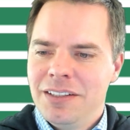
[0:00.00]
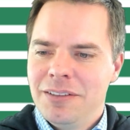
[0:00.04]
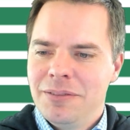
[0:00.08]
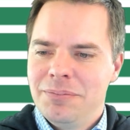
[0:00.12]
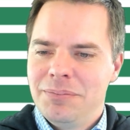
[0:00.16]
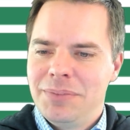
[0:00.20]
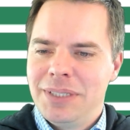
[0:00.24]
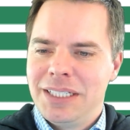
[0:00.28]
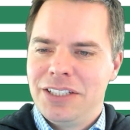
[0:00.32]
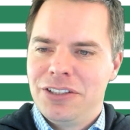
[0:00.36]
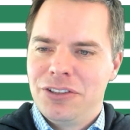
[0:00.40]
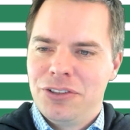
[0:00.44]

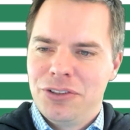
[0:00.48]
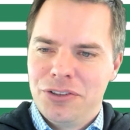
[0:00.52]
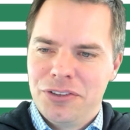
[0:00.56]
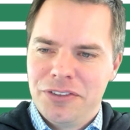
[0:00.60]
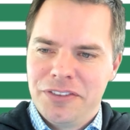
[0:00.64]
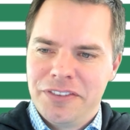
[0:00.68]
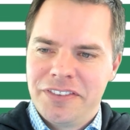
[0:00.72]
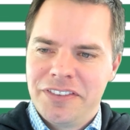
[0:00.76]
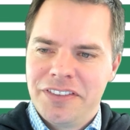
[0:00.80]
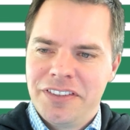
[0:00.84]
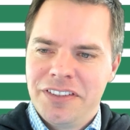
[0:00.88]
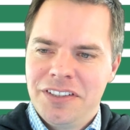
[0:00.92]

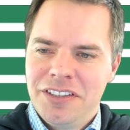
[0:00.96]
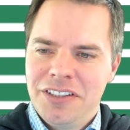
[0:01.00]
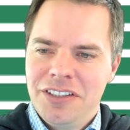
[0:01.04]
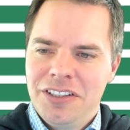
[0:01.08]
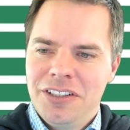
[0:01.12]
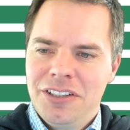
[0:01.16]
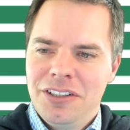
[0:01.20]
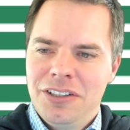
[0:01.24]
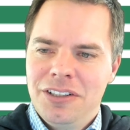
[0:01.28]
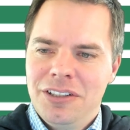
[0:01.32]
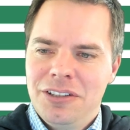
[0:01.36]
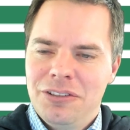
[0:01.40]
because
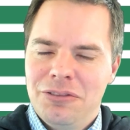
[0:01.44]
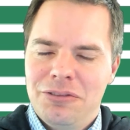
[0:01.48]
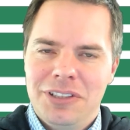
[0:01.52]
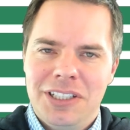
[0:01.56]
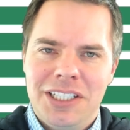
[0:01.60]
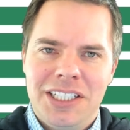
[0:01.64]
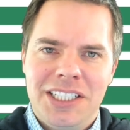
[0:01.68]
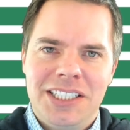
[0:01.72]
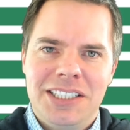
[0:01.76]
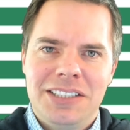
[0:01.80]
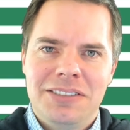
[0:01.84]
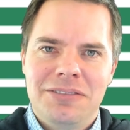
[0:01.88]

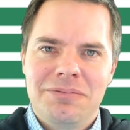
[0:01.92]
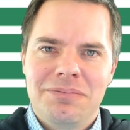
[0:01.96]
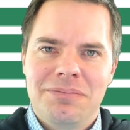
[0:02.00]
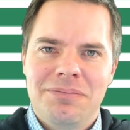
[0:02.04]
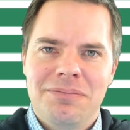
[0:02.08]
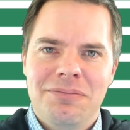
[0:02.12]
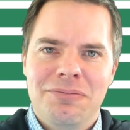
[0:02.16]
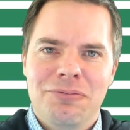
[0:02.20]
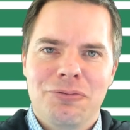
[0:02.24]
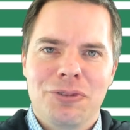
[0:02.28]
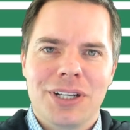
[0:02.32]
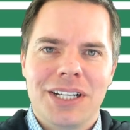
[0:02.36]
we
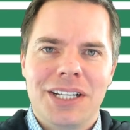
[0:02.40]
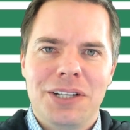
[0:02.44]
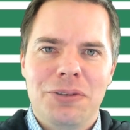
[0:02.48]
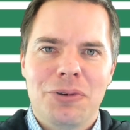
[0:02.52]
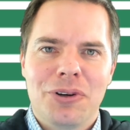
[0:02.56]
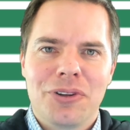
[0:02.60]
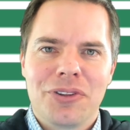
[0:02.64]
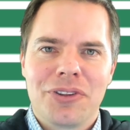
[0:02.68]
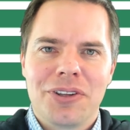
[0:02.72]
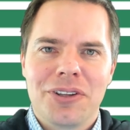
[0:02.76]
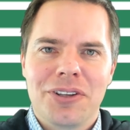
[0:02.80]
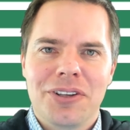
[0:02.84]
really
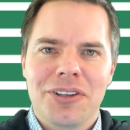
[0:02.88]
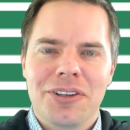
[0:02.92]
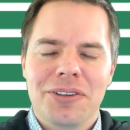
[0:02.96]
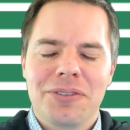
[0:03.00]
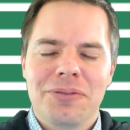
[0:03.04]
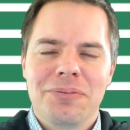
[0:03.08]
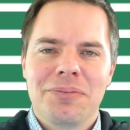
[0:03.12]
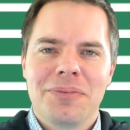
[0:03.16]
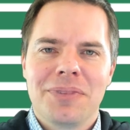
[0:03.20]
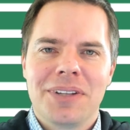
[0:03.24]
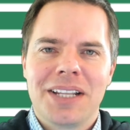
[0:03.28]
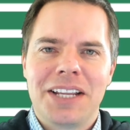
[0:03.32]
want the
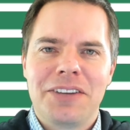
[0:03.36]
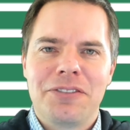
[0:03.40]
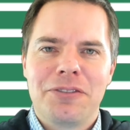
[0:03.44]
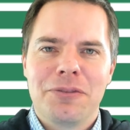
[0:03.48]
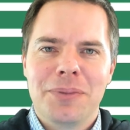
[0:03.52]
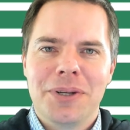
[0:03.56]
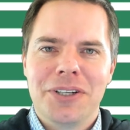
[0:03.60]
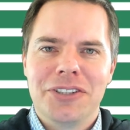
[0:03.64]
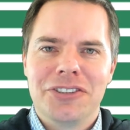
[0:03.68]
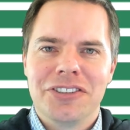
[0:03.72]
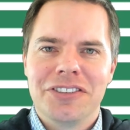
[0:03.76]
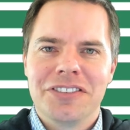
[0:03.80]
leaf
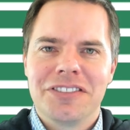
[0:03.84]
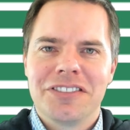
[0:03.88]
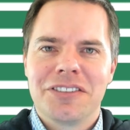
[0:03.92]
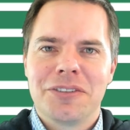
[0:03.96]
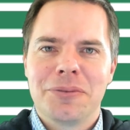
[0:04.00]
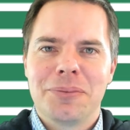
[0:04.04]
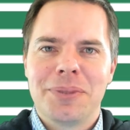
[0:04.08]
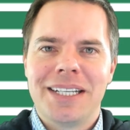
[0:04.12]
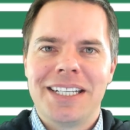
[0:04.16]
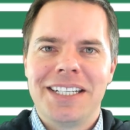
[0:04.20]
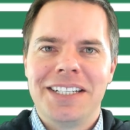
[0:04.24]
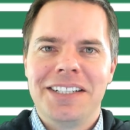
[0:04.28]
emergence to
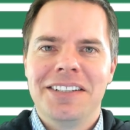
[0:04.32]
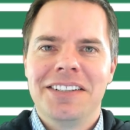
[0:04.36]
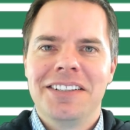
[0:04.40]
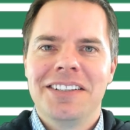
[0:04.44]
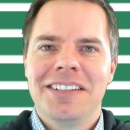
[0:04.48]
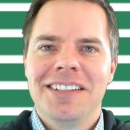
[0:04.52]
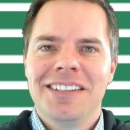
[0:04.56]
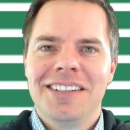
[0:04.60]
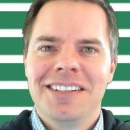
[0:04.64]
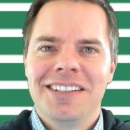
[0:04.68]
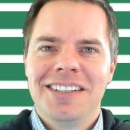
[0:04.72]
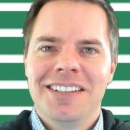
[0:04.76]
be
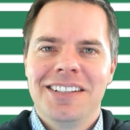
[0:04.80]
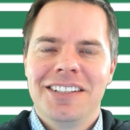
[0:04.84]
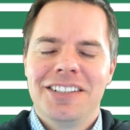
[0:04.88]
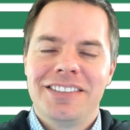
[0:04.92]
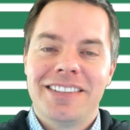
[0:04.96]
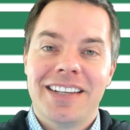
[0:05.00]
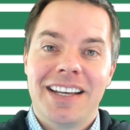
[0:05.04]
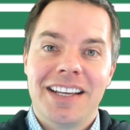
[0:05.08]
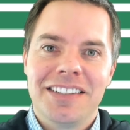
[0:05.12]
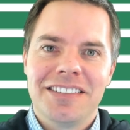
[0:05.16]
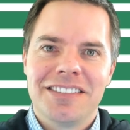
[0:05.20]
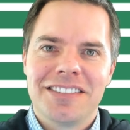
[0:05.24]

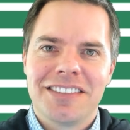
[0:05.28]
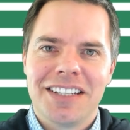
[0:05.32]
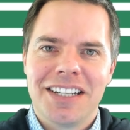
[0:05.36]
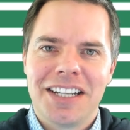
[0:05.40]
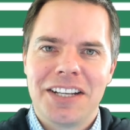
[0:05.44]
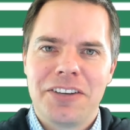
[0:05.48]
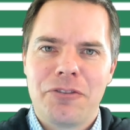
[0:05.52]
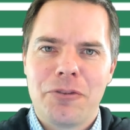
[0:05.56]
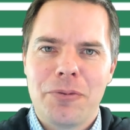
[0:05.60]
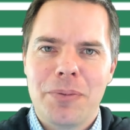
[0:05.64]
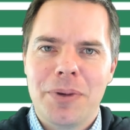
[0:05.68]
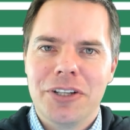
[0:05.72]
days to
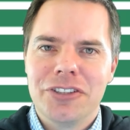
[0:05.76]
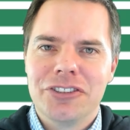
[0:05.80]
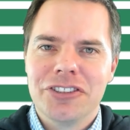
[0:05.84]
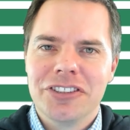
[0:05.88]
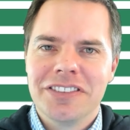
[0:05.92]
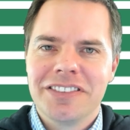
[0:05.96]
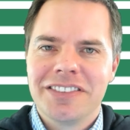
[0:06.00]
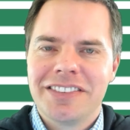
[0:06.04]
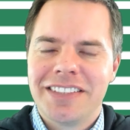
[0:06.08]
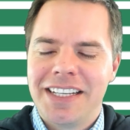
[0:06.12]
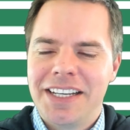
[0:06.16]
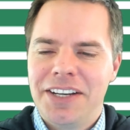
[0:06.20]
leaf
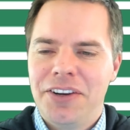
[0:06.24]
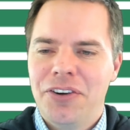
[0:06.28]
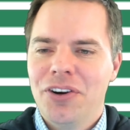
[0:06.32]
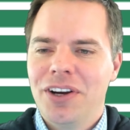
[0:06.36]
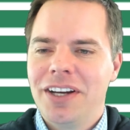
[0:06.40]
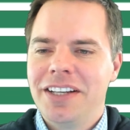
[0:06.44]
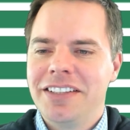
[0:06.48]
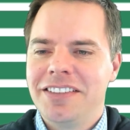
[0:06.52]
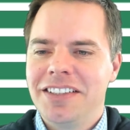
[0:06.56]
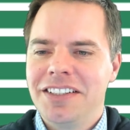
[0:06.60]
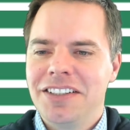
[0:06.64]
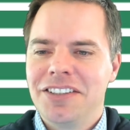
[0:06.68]
emergence
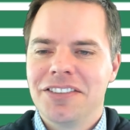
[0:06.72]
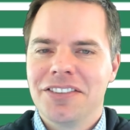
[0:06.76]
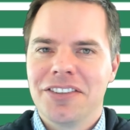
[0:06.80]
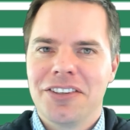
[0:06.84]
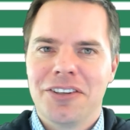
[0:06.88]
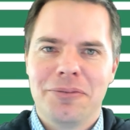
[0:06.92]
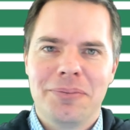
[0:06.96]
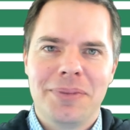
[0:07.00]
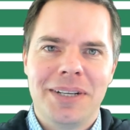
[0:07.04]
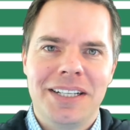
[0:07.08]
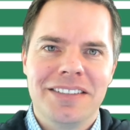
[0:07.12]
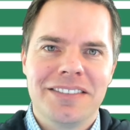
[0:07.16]
decreasing, so
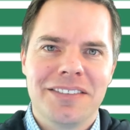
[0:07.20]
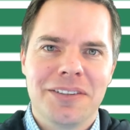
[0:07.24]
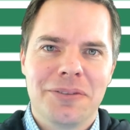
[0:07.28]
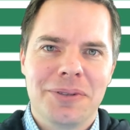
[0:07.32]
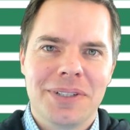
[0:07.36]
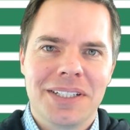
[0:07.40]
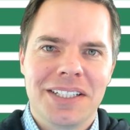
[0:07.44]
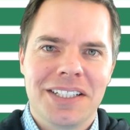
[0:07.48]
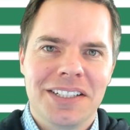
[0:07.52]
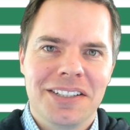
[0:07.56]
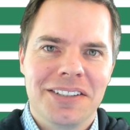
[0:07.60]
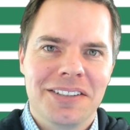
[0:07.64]
it means that
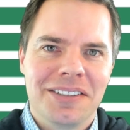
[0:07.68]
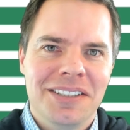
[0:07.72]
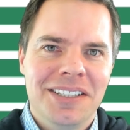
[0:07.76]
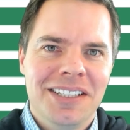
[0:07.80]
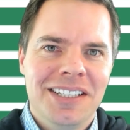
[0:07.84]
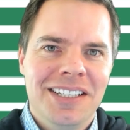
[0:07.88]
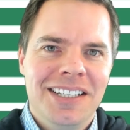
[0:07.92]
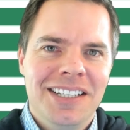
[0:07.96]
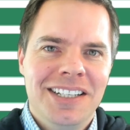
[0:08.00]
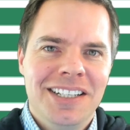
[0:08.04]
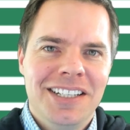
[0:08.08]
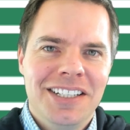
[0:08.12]
we can,
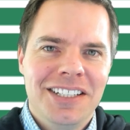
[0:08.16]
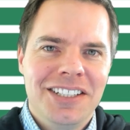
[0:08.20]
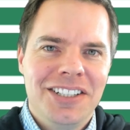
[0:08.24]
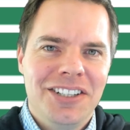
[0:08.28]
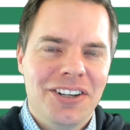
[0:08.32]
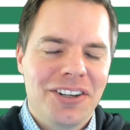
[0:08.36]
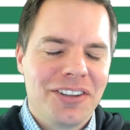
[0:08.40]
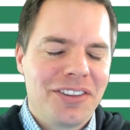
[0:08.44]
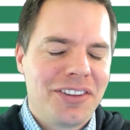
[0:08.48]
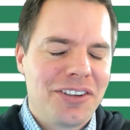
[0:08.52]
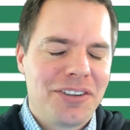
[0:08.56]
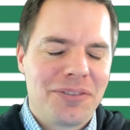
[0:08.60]

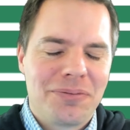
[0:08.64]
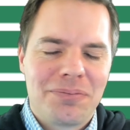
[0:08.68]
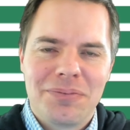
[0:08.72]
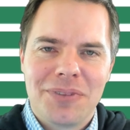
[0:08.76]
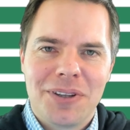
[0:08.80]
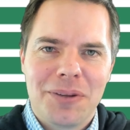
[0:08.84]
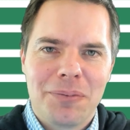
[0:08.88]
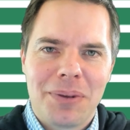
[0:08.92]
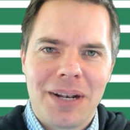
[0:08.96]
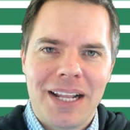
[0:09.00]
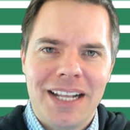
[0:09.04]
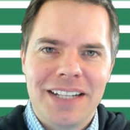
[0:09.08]

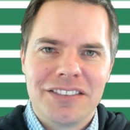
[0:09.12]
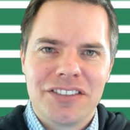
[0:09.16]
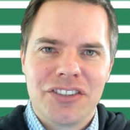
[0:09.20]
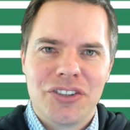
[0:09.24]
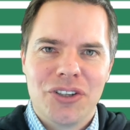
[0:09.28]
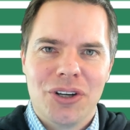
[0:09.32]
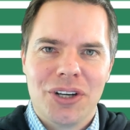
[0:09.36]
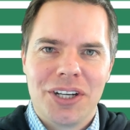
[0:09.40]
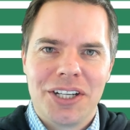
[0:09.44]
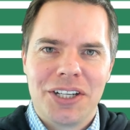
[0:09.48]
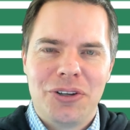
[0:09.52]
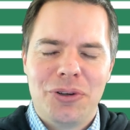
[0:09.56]
the plant's
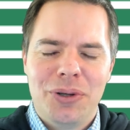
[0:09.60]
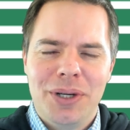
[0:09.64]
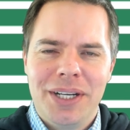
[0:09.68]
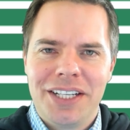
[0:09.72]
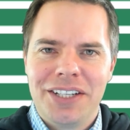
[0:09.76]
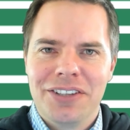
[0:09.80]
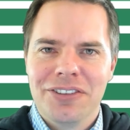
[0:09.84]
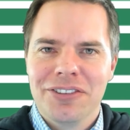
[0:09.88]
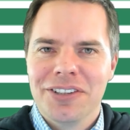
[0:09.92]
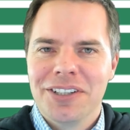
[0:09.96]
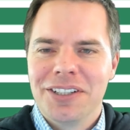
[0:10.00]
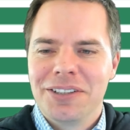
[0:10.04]
growing
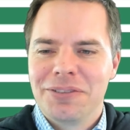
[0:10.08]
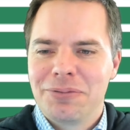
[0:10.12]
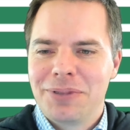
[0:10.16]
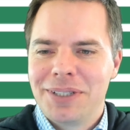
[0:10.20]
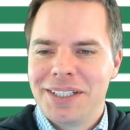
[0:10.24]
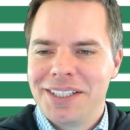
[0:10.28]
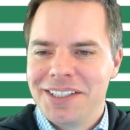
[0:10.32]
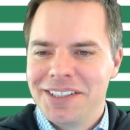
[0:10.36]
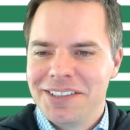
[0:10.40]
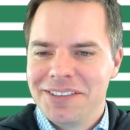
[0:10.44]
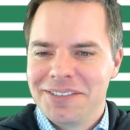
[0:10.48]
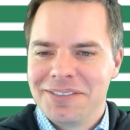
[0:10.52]
quicker and we
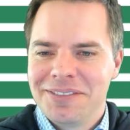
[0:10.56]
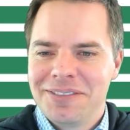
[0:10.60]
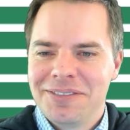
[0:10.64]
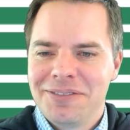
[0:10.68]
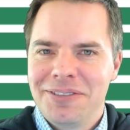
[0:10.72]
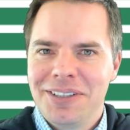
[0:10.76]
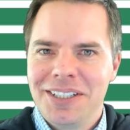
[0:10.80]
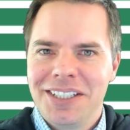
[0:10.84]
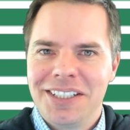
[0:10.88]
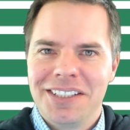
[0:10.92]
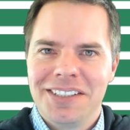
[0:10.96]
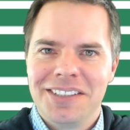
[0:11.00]
can
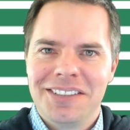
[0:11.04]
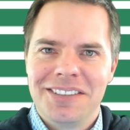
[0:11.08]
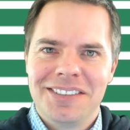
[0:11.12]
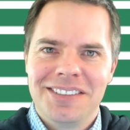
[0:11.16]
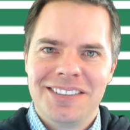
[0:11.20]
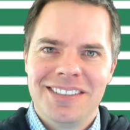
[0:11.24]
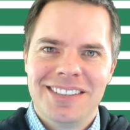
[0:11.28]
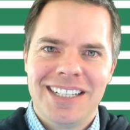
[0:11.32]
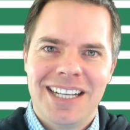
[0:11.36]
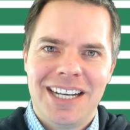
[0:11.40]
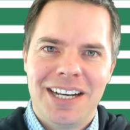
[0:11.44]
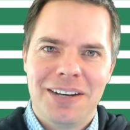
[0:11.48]

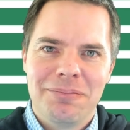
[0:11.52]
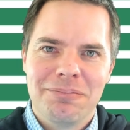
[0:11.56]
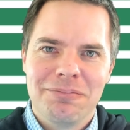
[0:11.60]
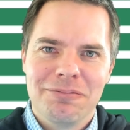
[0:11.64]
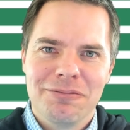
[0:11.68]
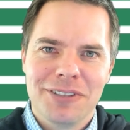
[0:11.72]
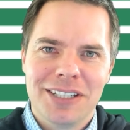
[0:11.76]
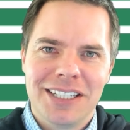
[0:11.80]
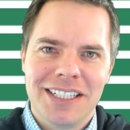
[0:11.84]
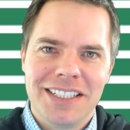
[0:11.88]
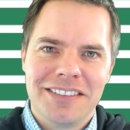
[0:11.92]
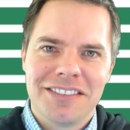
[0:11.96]

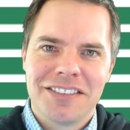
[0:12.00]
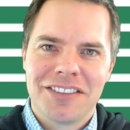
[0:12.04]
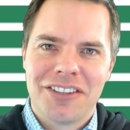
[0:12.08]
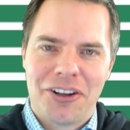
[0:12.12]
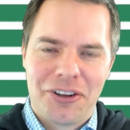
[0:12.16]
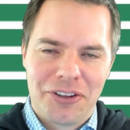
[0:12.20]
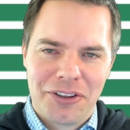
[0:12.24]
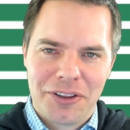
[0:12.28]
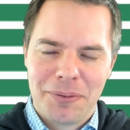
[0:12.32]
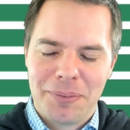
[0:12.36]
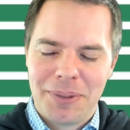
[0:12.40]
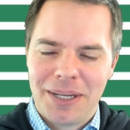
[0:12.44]
really
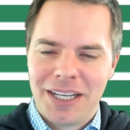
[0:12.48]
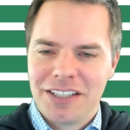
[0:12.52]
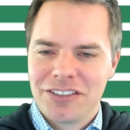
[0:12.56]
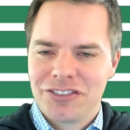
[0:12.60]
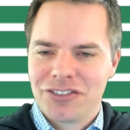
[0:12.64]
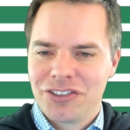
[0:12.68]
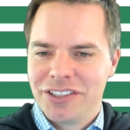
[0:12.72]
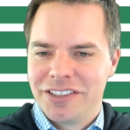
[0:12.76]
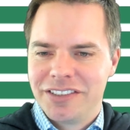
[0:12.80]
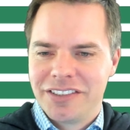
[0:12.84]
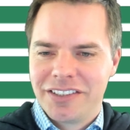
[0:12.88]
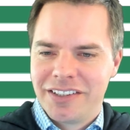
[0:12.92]
stoke the
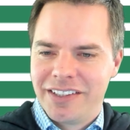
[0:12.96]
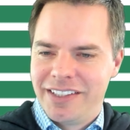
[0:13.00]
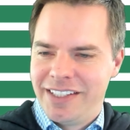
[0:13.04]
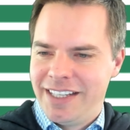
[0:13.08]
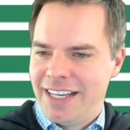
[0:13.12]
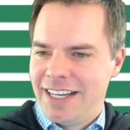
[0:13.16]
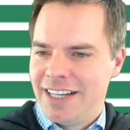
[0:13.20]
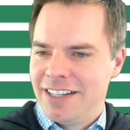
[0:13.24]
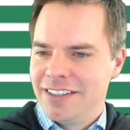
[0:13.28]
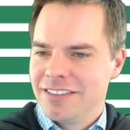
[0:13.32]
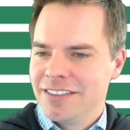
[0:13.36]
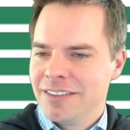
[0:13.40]
pasture into the
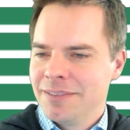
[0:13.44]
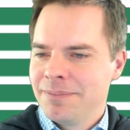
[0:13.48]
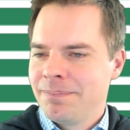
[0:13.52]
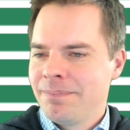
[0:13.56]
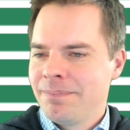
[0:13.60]
cows.